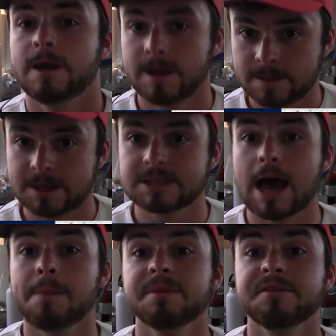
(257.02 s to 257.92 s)
In the
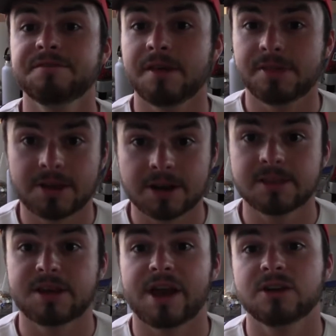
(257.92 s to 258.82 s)
top of the fifth inning,
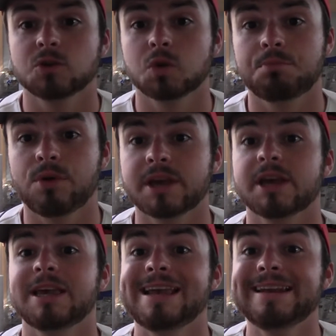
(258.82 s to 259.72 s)
the Angels would bring
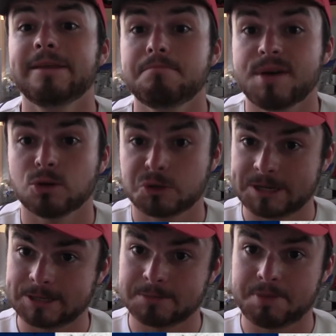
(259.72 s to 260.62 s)
in Keynan
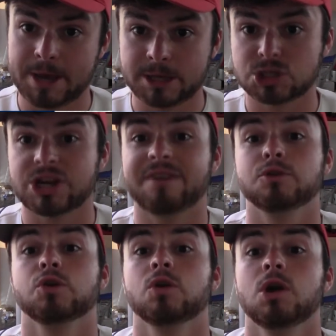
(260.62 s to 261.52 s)
Middleton to pitch
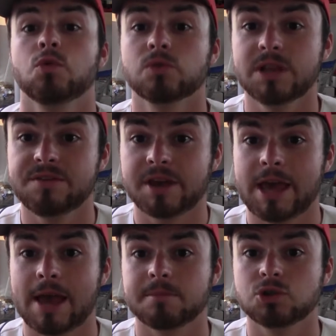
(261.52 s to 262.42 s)
after relieving
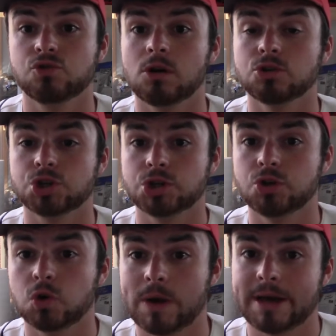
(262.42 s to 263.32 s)
Cam Bedrosian,
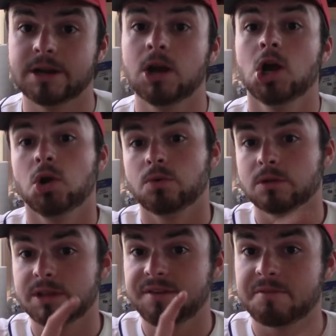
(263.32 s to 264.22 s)
who had
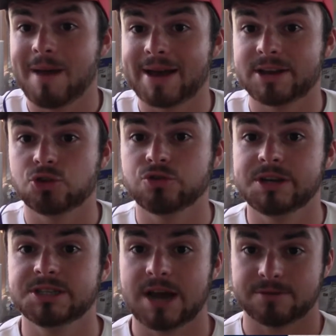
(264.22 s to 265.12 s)
relieved Matt
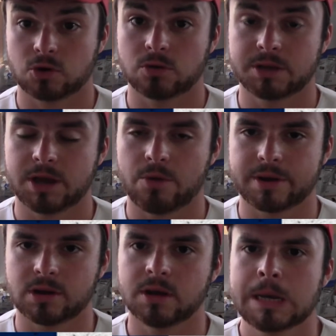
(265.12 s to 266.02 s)
Andriese after only
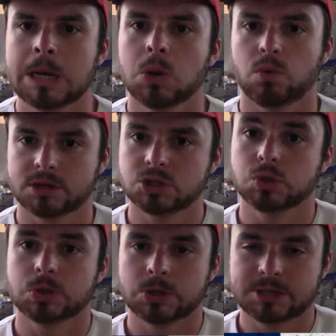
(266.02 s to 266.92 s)
going one and
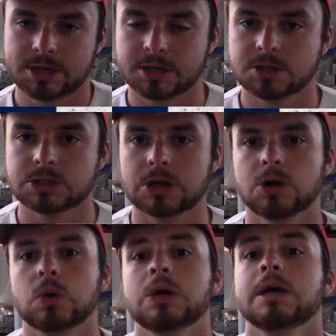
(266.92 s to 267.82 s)
two thirds innings.
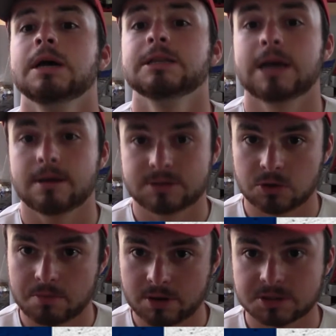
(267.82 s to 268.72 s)
So,
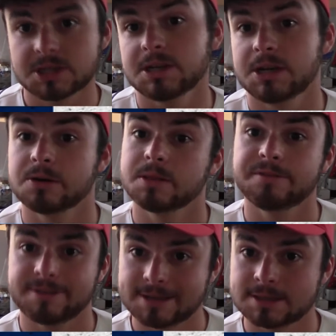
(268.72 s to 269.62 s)
so Middleton here in the
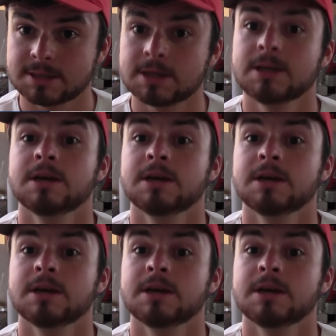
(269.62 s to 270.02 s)
fifth.